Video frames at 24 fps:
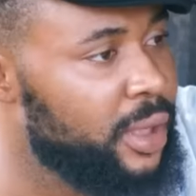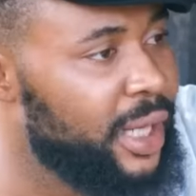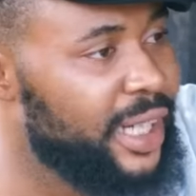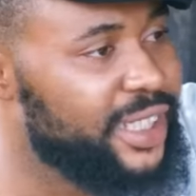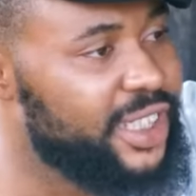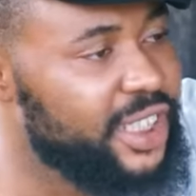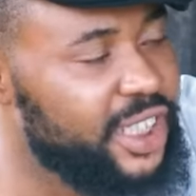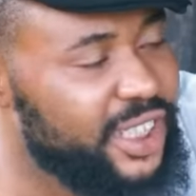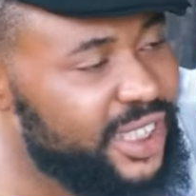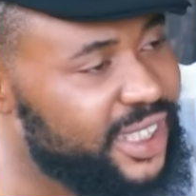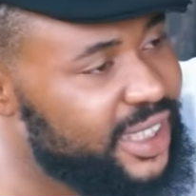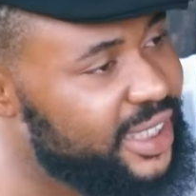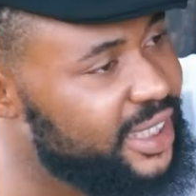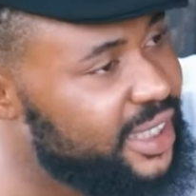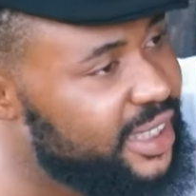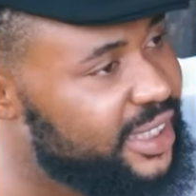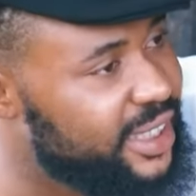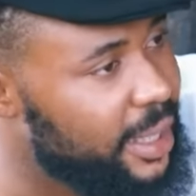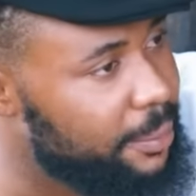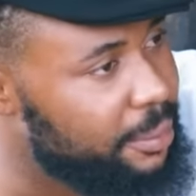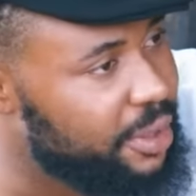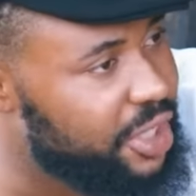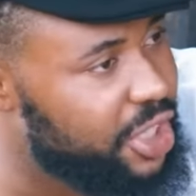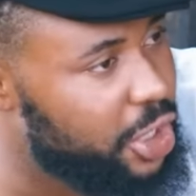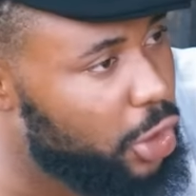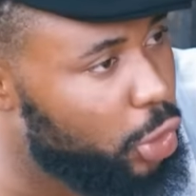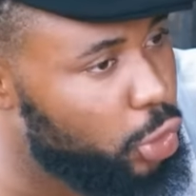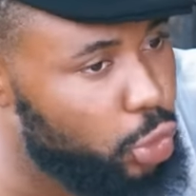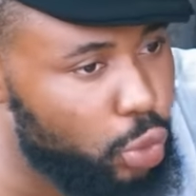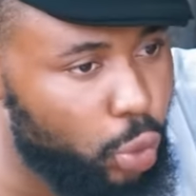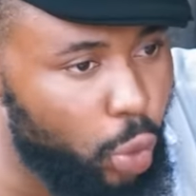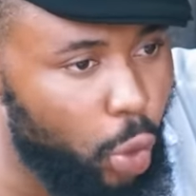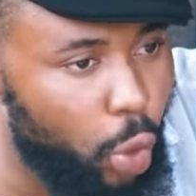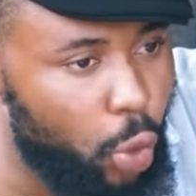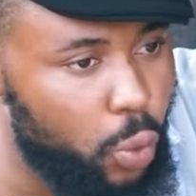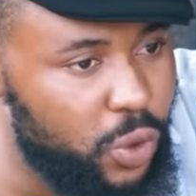Kachi, this is the same girl
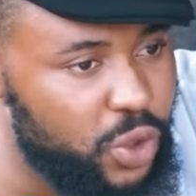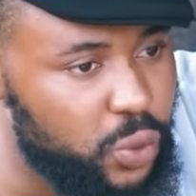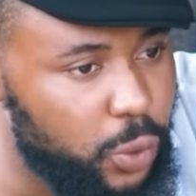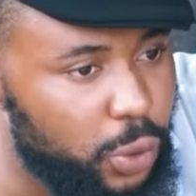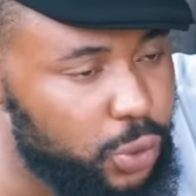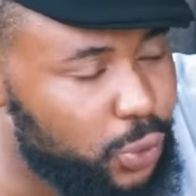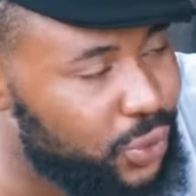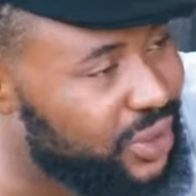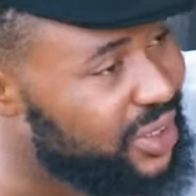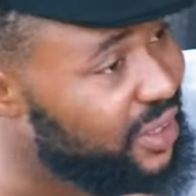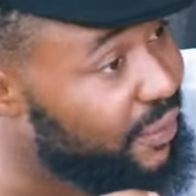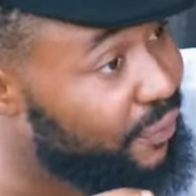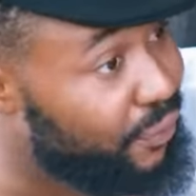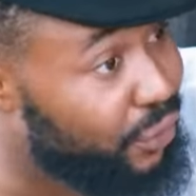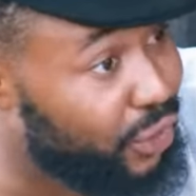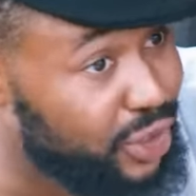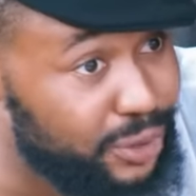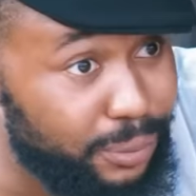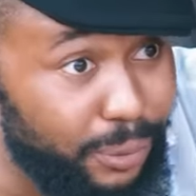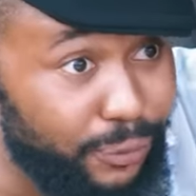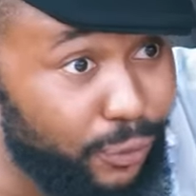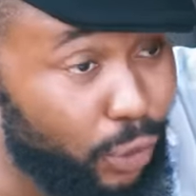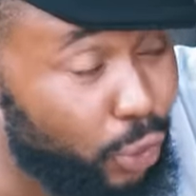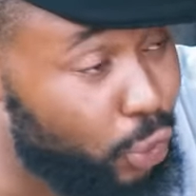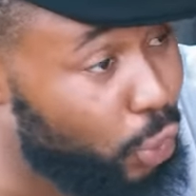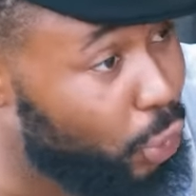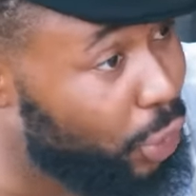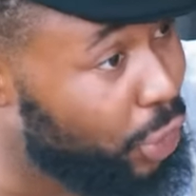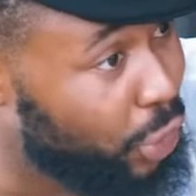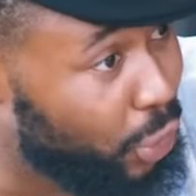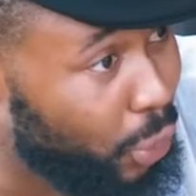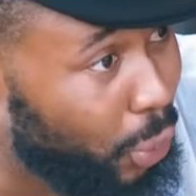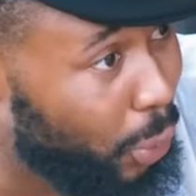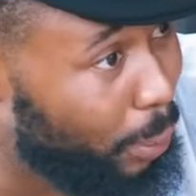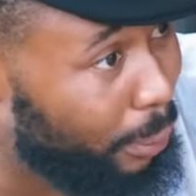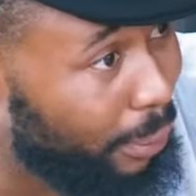you always want to see first before
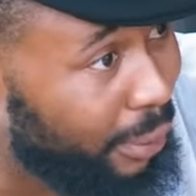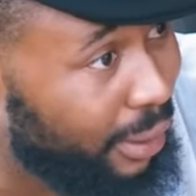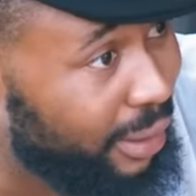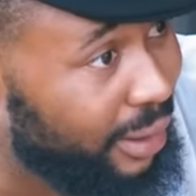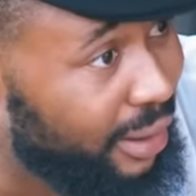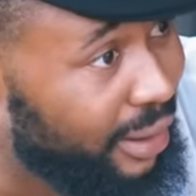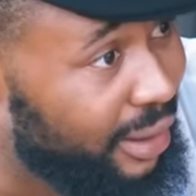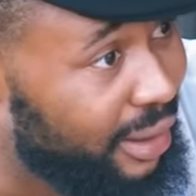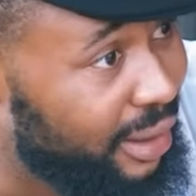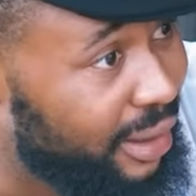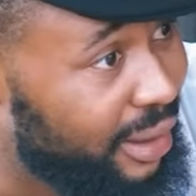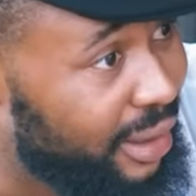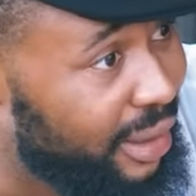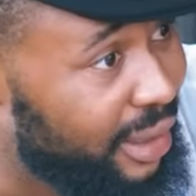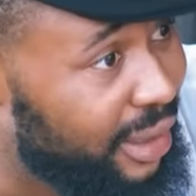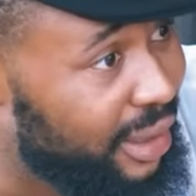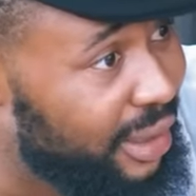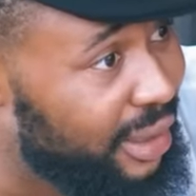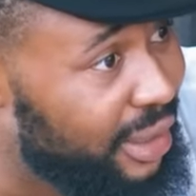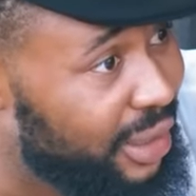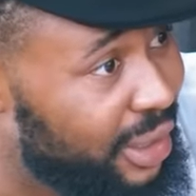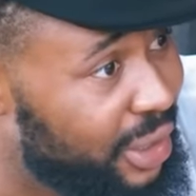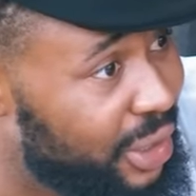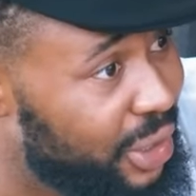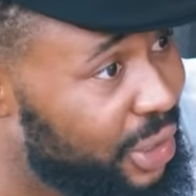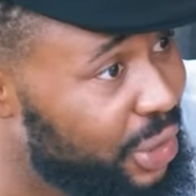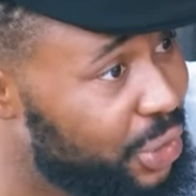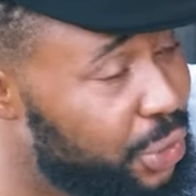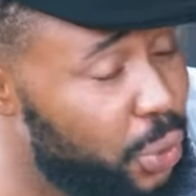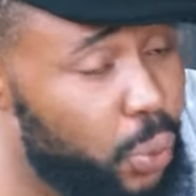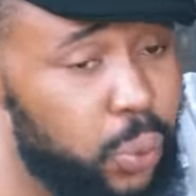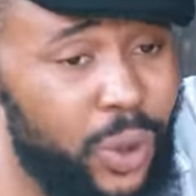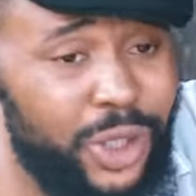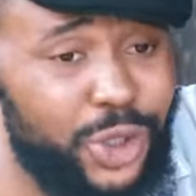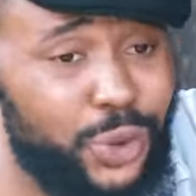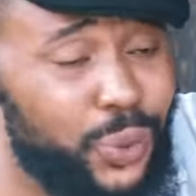going home.
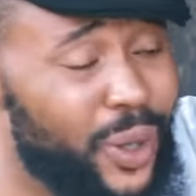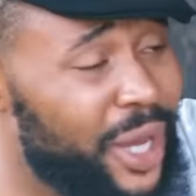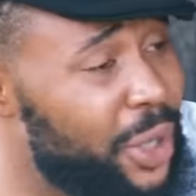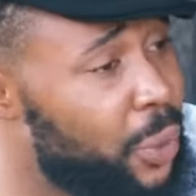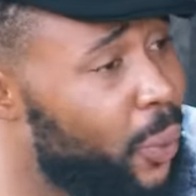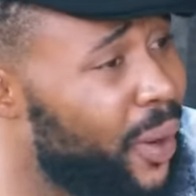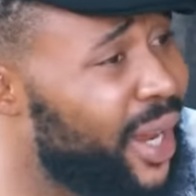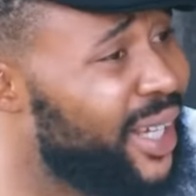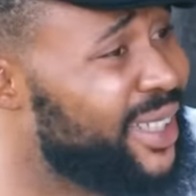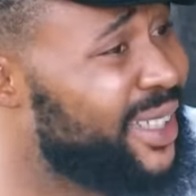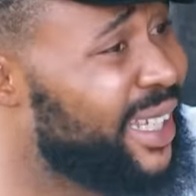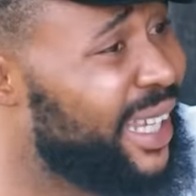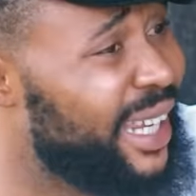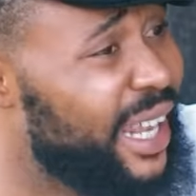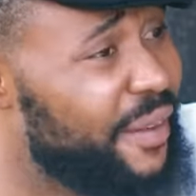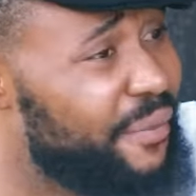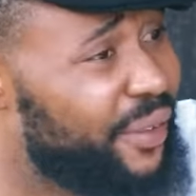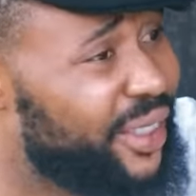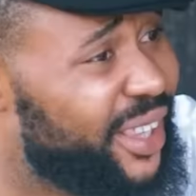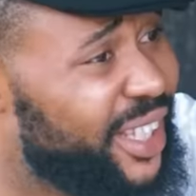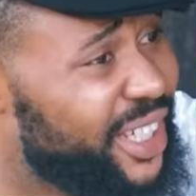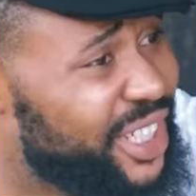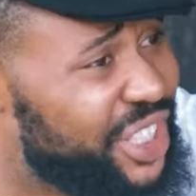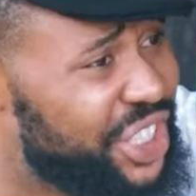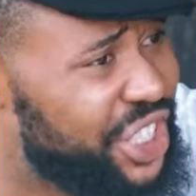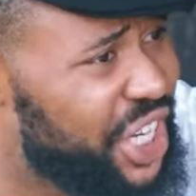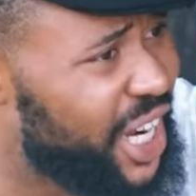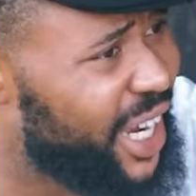You went to NYC and everything